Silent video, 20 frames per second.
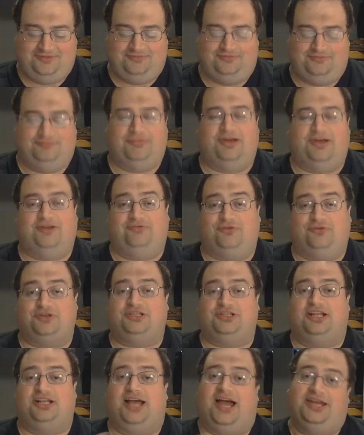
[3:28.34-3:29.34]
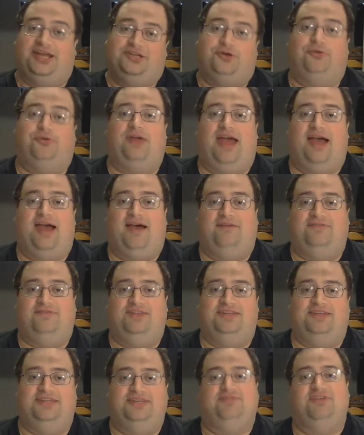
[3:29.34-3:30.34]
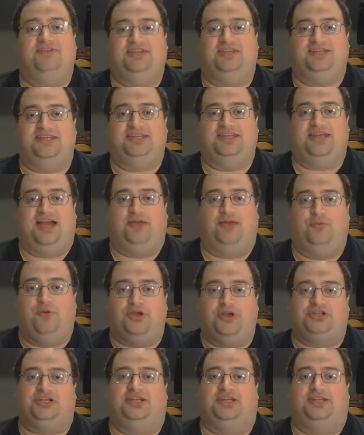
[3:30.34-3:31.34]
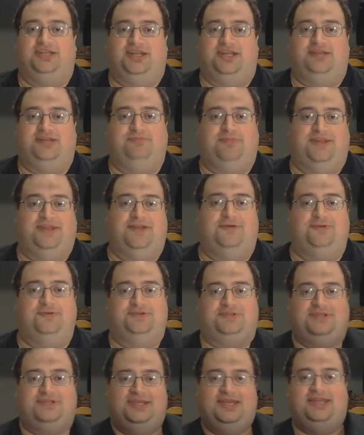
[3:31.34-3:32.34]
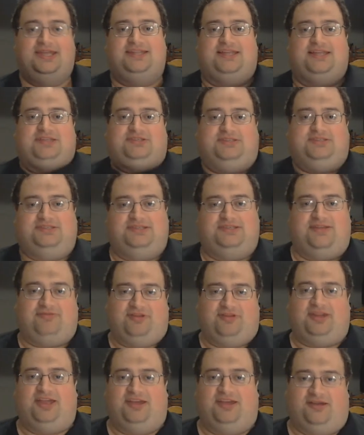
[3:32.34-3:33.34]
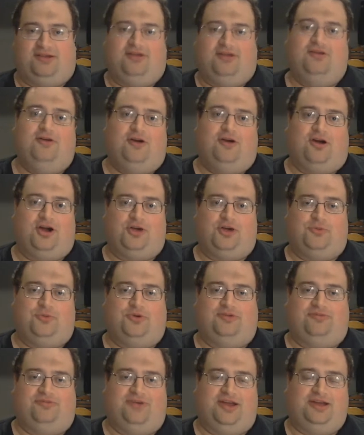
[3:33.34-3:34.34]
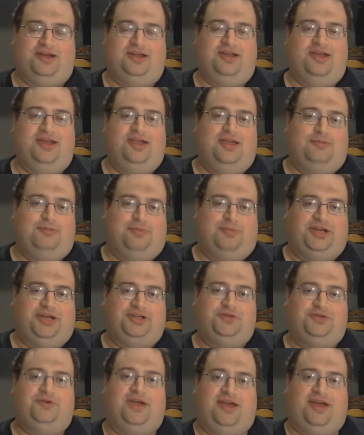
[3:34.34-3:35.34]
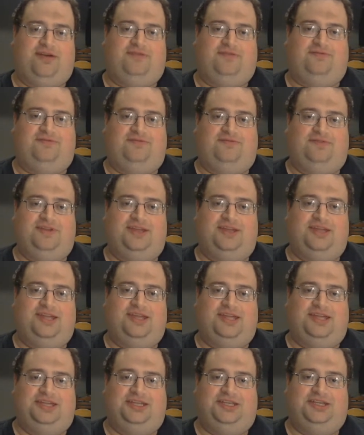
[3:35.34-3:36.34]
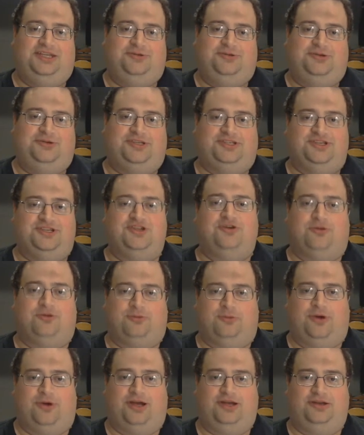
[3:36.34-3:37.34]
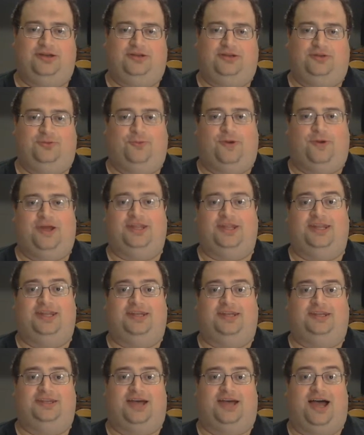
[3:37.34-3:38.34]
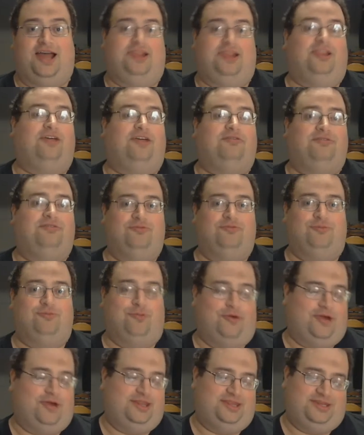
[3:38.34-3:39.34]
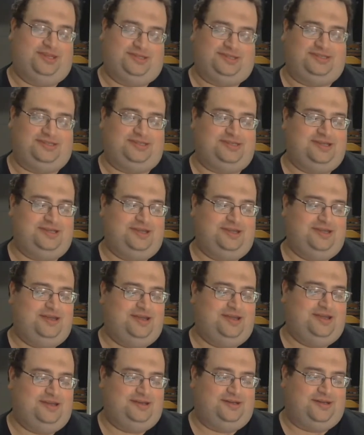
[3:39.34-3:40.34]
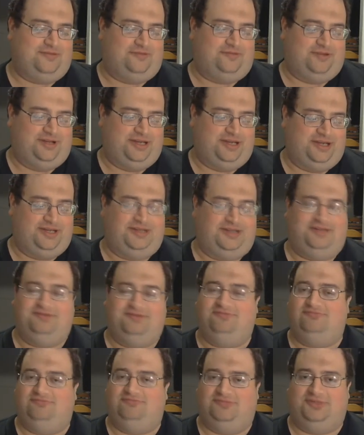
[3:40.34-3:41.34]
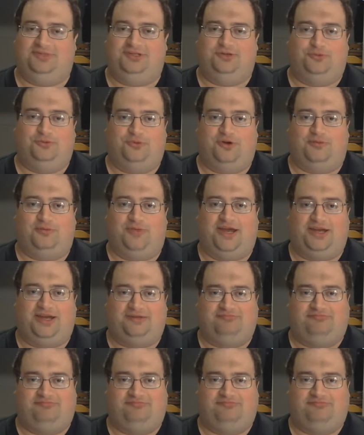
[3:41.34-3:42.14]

But unfortunately, I don't have the DVD. I wish I did, but that's definitely a hard one to find. But I do have his newer one, the one that I love even more. And this is definitely one of my